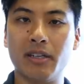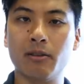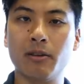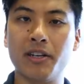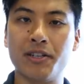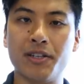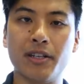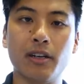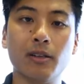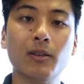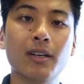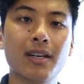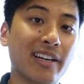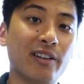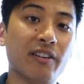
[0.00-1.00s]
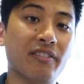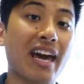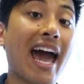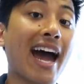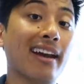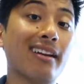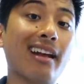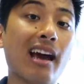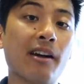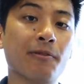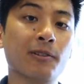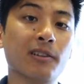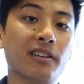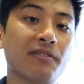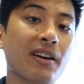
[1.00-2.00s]
gear ratio and you have the added
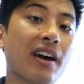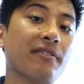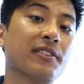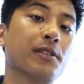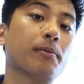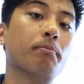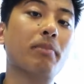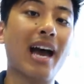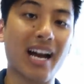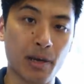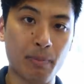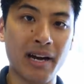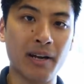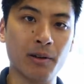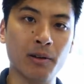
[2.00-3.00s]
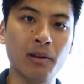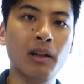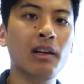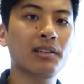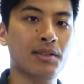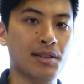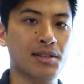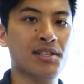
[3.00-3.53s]
effort of having to backpedal to